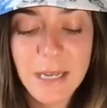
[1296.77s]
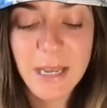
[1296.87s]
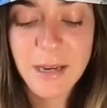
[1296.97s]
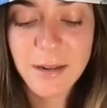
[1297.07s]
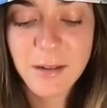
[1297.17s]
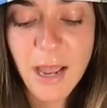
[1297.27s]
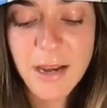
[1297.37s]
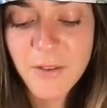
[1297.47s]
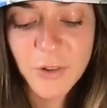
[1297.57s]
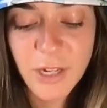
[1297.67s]
And I
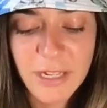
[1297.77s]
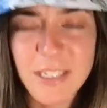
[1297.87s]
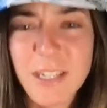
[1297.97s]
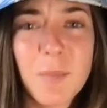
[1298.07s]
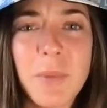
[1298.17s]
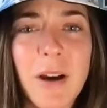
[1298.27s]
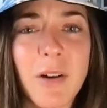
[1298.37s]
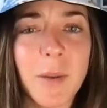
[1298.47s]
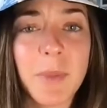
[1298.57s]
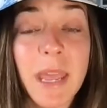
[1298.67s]
never get into
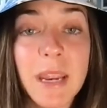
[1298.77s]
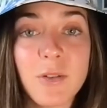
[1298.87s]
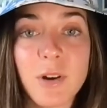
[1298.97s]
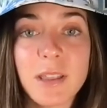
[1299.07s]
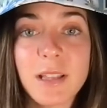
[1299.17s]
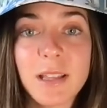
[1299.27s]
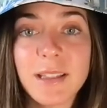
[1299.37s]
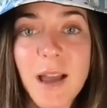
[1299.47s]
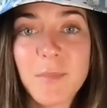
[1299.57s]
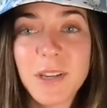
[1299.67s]
comparing pain or anything like
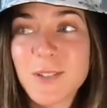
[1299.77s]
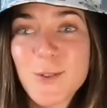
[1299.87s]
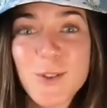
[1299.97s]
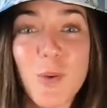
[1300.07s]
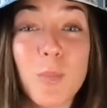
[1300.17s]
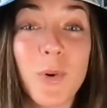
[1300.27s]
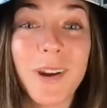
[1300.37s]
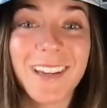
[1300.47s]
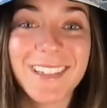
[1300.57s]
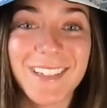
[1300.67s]
that because there's no
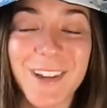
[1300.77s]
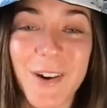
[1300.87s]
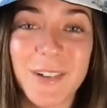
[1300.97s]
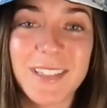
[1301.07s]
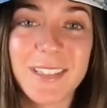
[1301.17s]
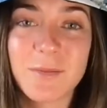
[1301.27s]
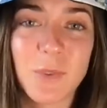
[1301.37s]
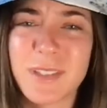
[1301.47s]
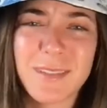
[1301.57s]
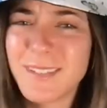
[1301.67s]
point,
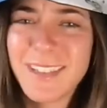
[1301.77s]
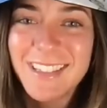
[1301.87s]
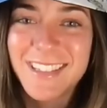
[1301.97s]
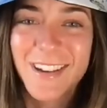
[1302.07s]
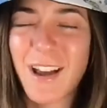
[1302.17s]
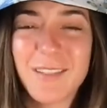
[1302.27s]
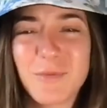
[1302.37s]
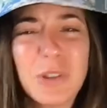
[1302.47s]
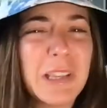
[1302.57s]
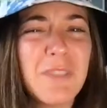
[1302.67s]
that's not
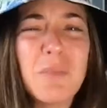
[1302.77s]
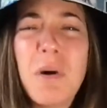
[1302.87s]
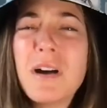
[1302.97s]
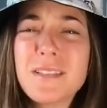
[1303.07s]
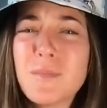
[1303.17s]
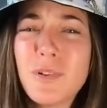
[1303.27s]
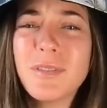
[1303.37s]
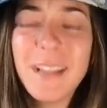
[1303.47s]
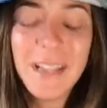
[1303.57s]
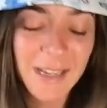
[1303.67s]
really even
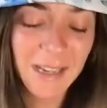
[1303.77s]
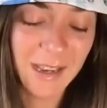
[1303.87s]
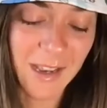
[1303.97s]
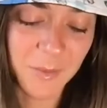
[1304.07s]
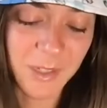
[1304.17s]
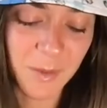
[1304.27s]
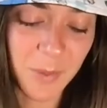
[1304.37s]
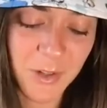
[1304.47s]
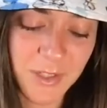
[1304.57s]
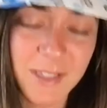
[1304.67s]
possible.
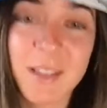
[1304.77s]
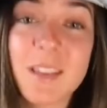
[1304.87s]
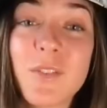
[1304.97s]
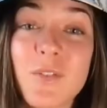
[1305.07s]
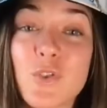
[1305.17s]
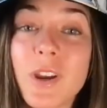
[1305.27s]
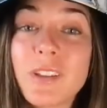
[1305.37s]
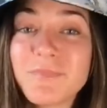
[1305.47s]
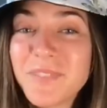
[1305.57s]
Comparison is a thief of joy.